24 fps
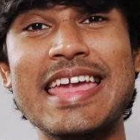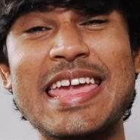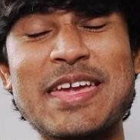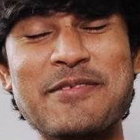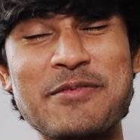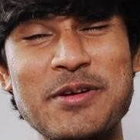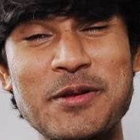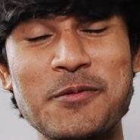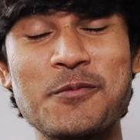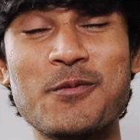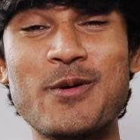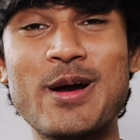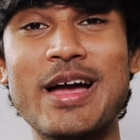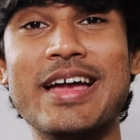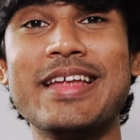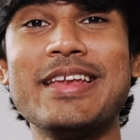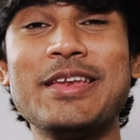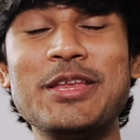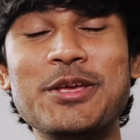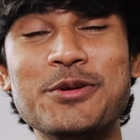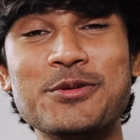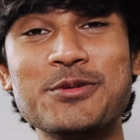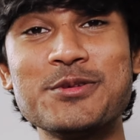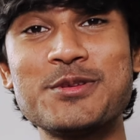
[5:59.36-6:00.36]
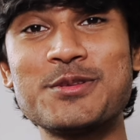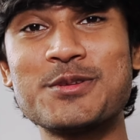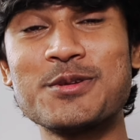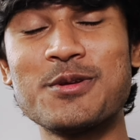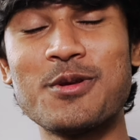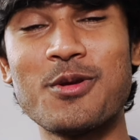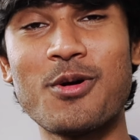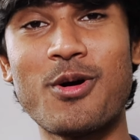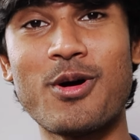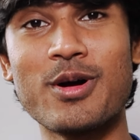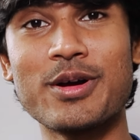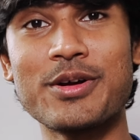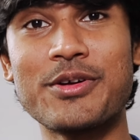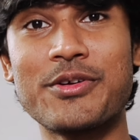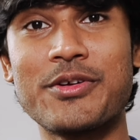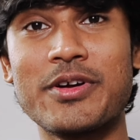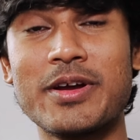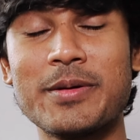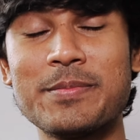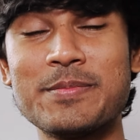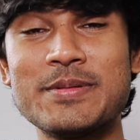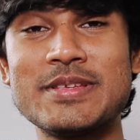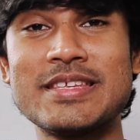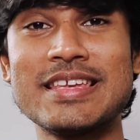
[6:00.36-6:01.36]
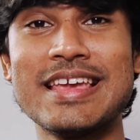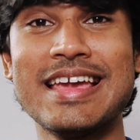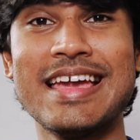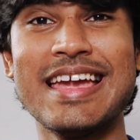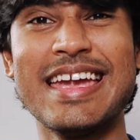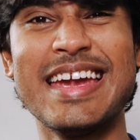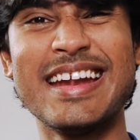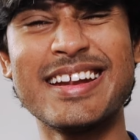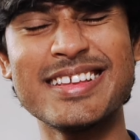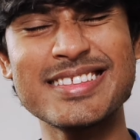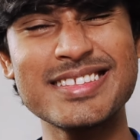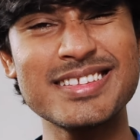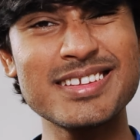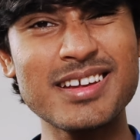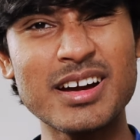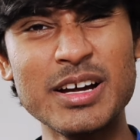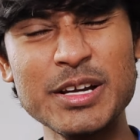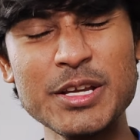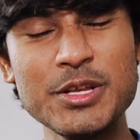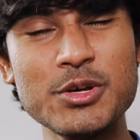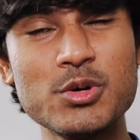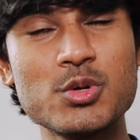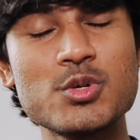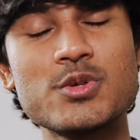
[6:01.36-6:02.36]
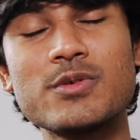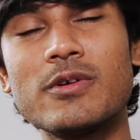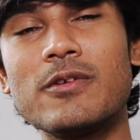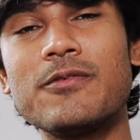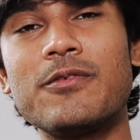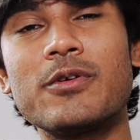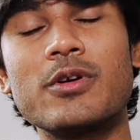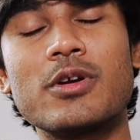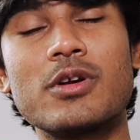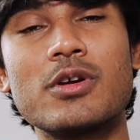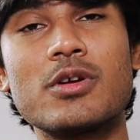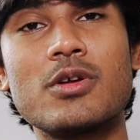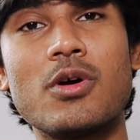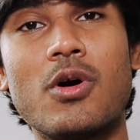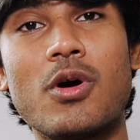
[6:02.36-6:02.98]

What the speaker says: Even when used to long trips, it isn't unusual for a